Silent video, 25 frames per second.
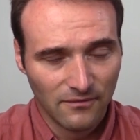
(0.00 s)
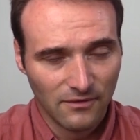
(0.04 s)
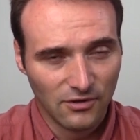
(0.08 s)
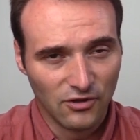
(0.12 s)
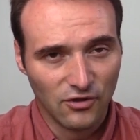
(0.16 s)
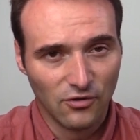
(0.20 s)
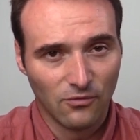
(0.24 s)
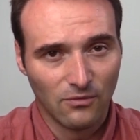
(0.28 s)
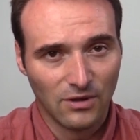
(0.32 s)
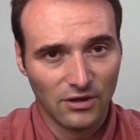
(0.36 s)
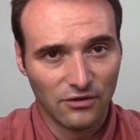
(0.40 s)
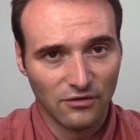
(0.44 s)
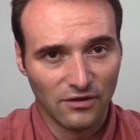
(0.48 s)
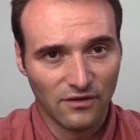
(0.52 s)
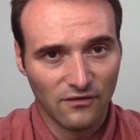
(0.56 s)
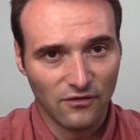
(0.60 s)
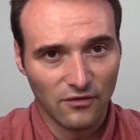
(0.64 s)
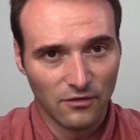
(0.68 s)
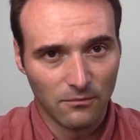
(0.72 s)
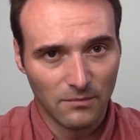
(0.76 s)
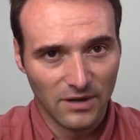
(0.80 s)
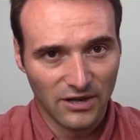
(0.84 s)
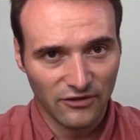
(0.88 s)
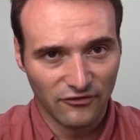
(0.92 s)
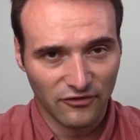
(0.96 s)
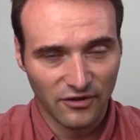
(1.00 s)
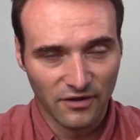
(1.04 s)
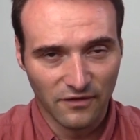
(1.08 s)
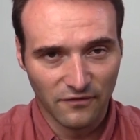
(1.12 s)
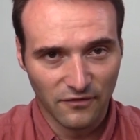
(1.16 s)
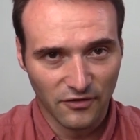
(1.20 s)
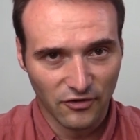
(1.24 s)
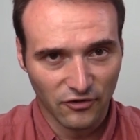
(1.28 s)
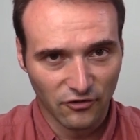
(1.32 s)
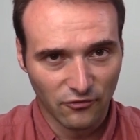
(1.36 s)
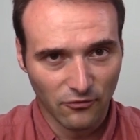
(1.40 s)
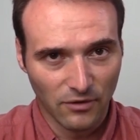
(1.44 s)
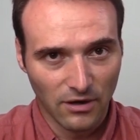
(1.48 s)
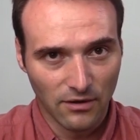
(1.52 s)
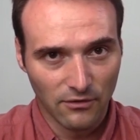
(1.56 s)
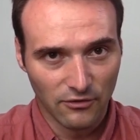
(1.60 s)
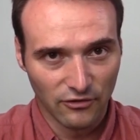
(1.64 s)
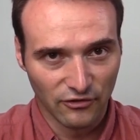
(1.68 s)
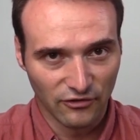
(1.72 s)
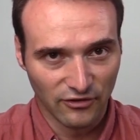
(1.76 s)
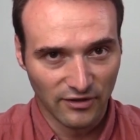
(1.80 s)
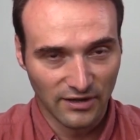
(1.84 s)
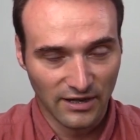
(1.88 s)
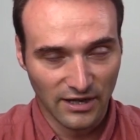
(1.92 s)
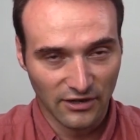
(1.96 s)
You don't want to give your best in the first two
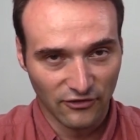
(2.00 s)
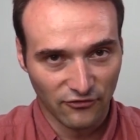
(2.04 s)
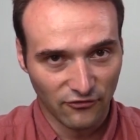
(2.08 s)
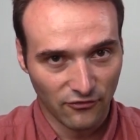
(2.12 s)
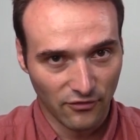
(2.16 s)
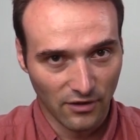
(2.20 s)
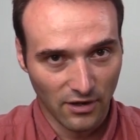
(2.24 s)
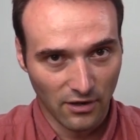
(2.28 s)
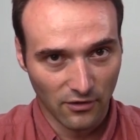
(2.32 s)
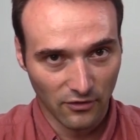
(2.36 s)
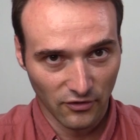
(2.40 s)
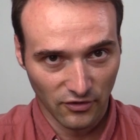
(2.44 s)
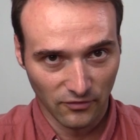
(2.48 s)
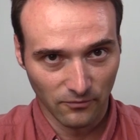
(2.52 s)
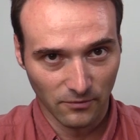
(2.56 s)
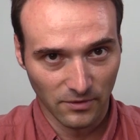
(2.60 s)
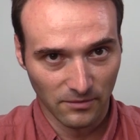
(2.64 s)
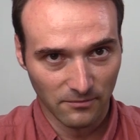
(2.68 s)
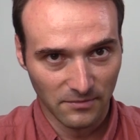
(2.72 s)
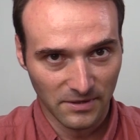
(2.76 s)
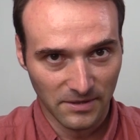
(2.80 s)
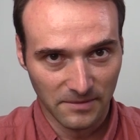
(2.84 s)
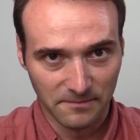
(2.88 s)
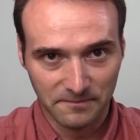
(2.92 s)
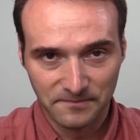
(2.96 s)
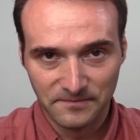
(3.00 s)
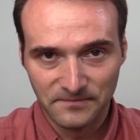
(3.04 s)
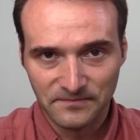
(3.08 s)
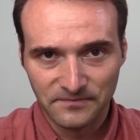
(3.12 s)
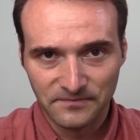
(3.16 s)
hours, and next three hours will be